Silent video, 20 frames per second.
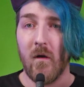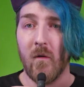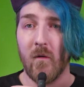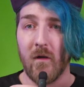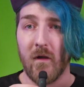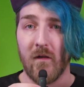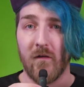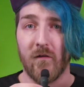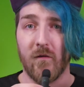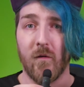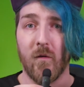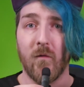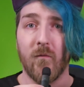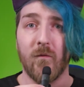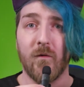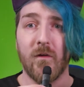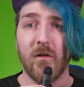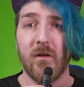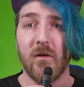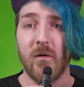Okay, so
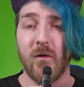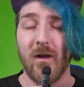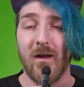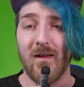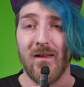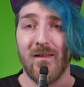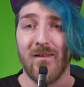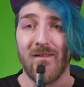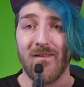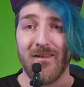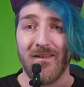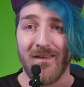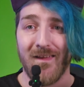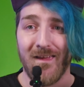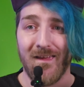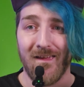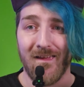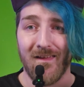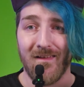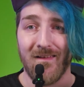hopefully you guys
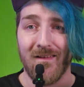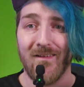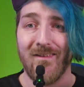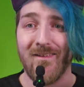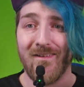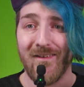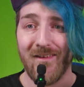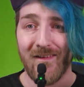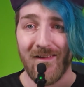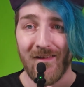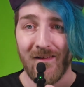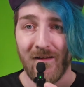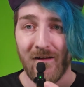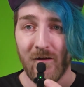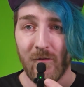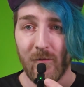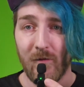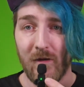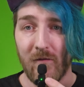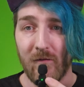can see
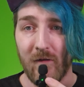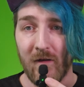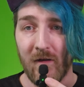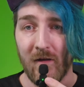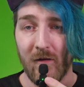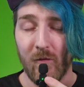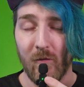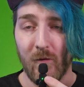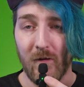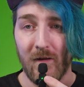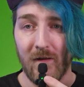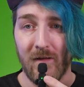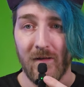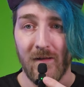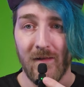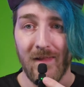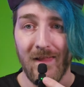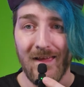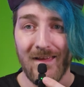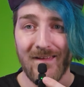here we have a green
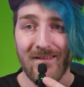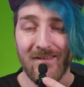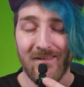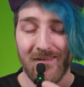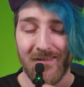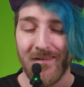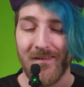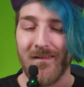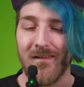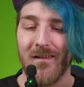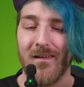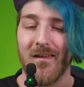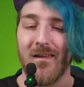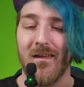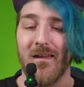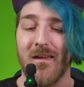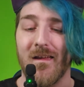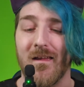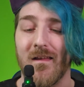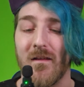light,
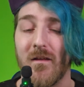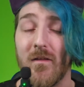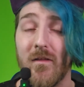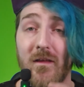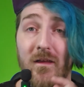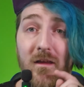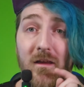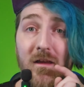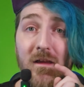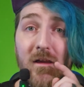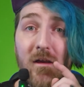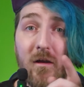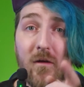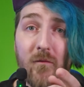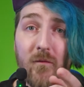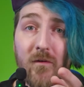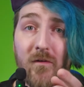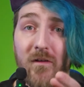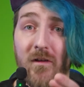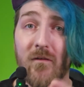and the
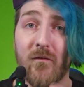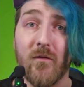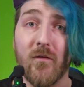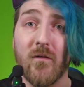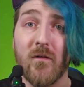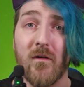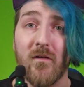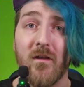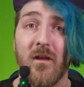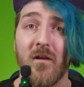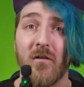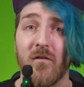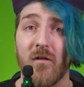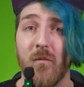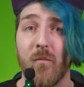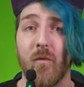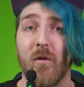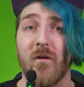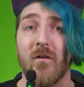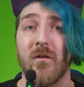receiver is
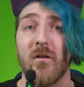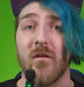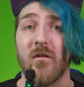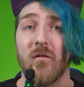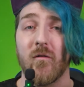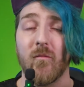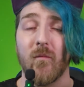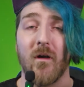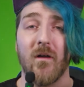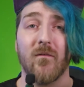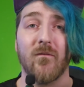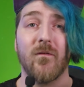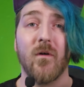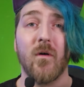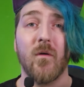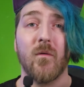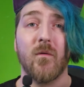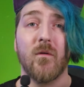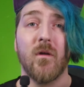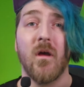actually plugged into my
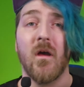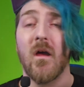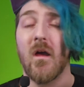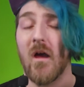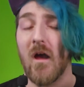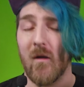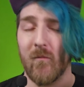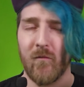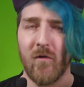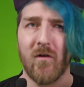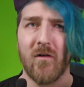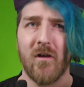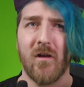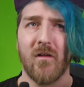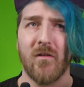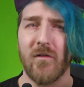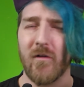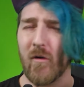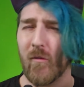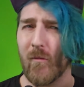phone. I'm talking
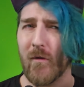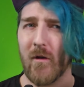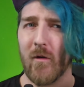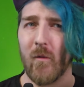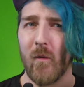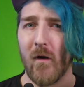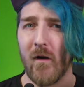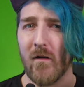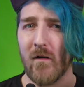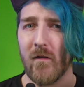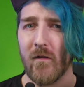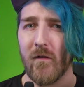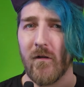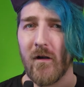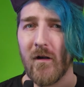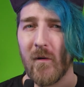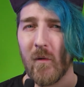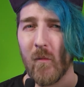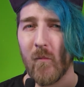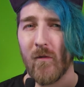a little bit quieter than
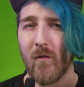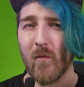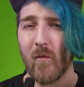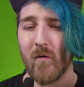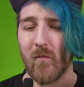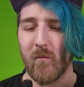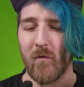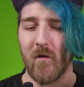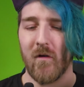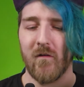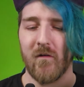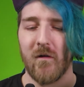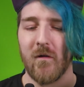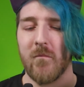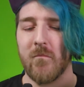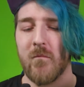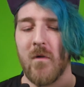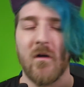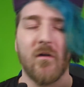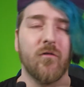I normally would because
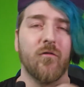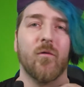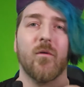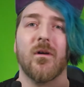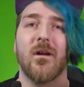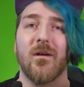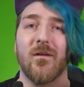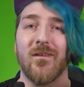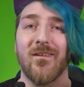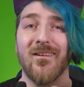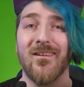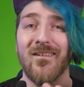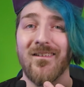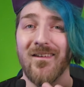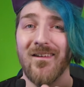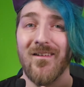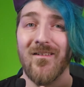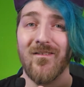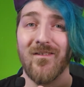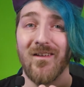I'm not sure how
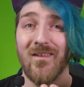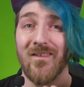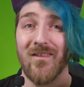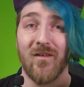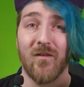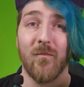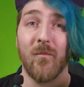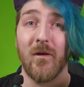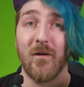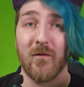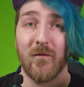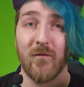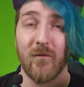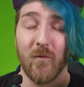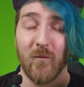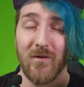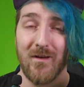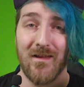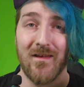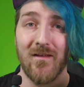sensitive this
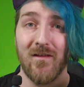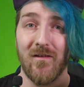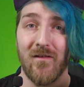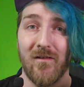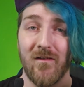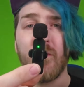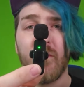microphone is.